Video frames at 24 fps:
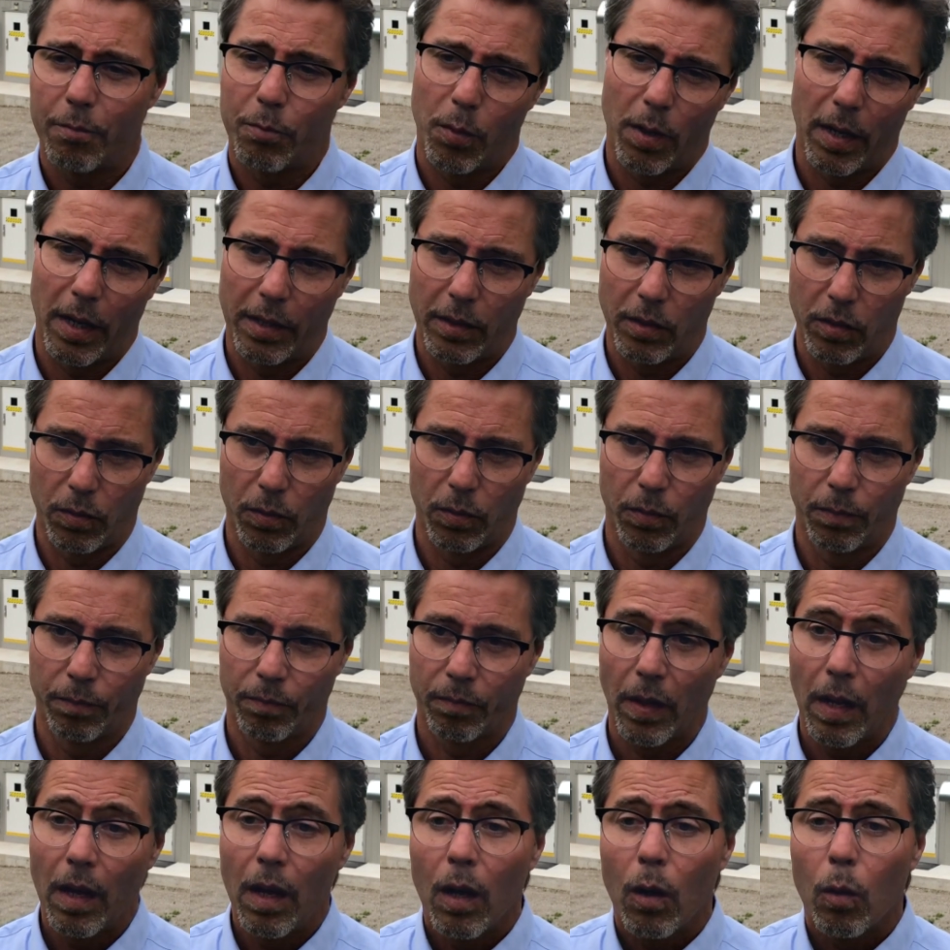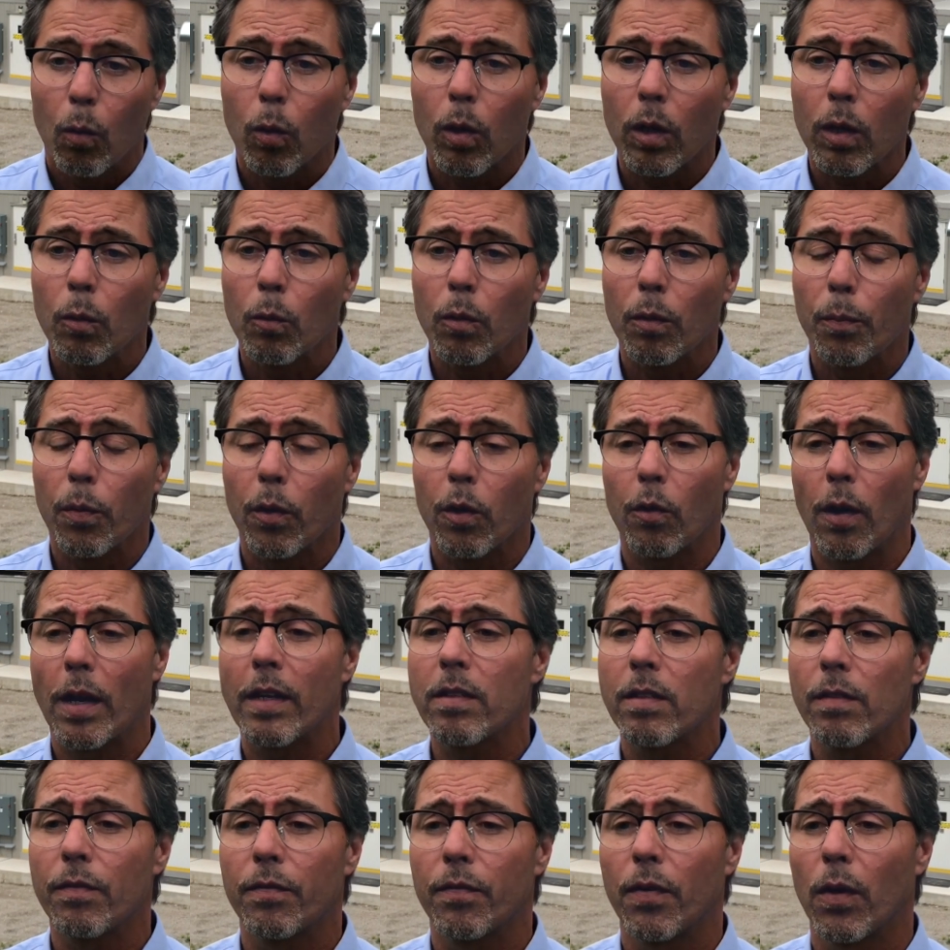of what I do working with
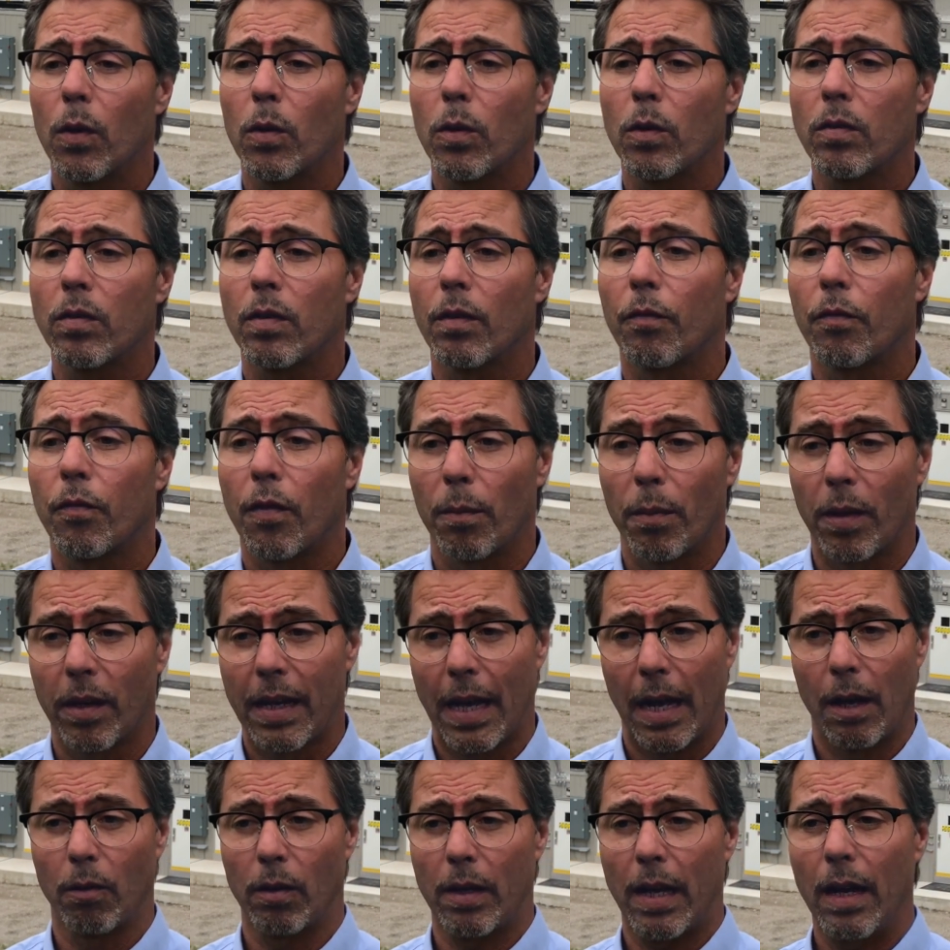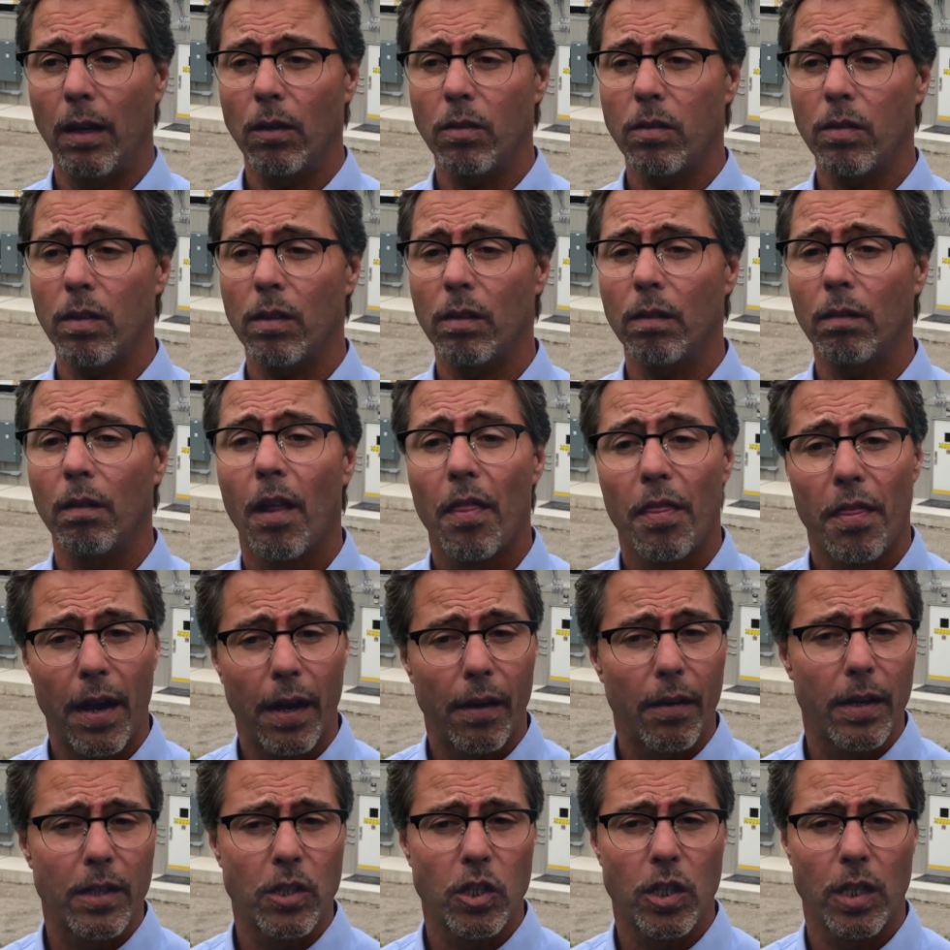progressive folks from the town council,
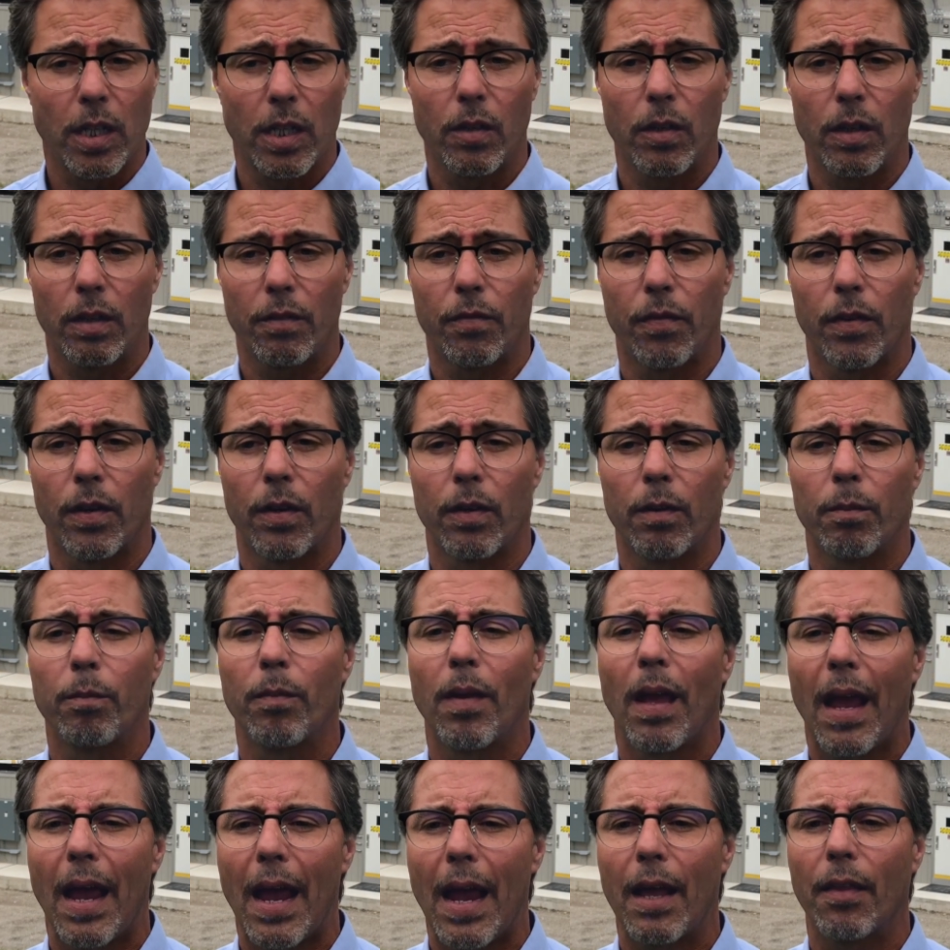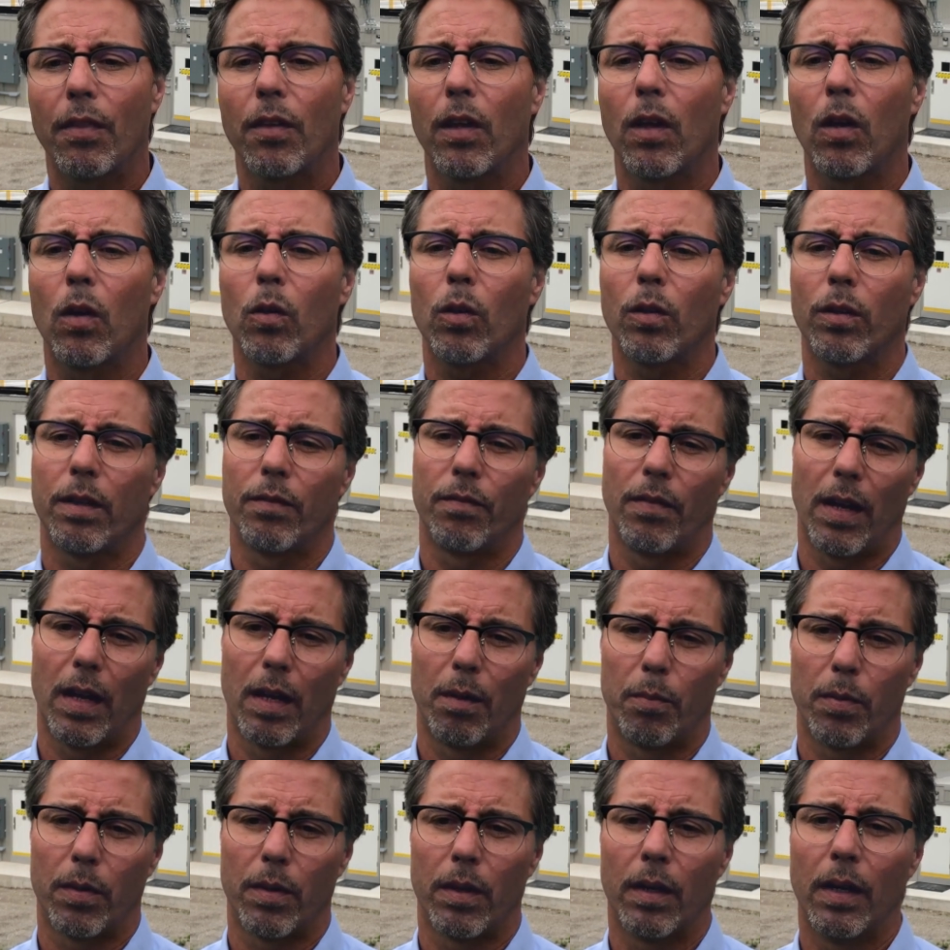their engineering firm, and the local
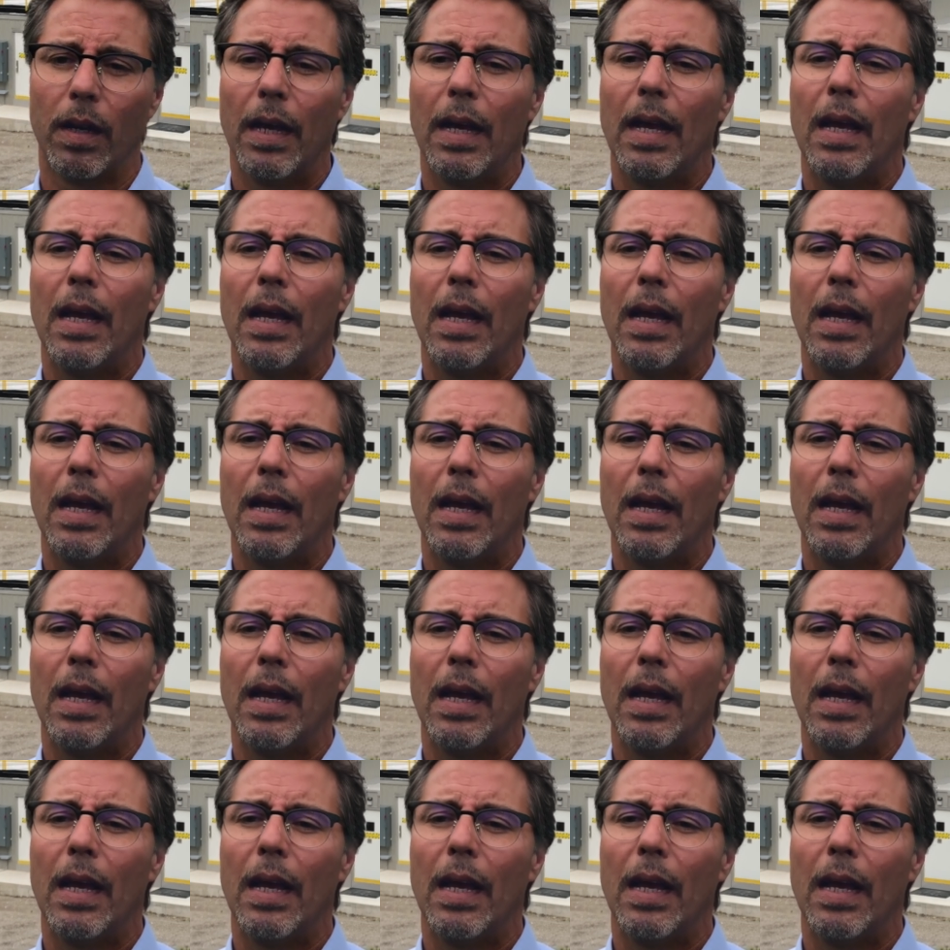developer,